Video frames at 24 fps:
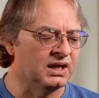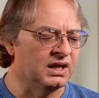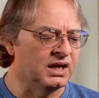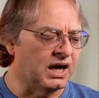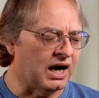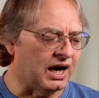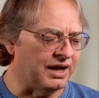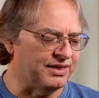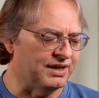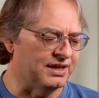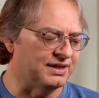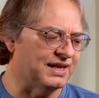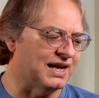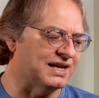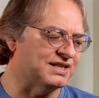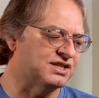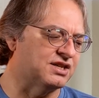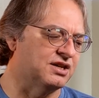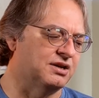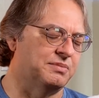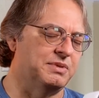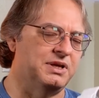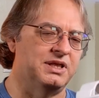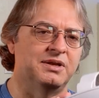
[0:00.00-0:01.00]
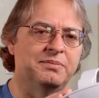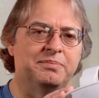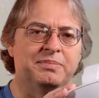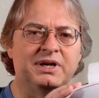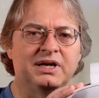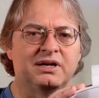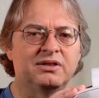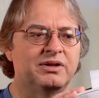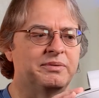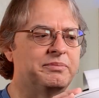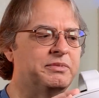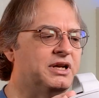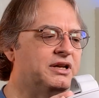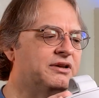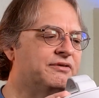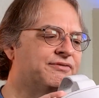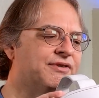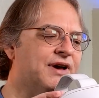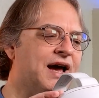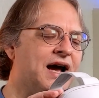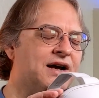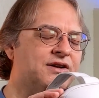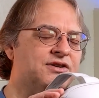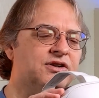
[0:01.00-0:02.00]
I think that's going to be the big limiting
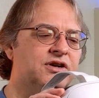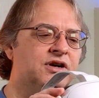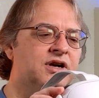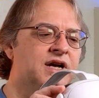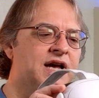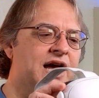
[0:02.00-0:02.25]
factor,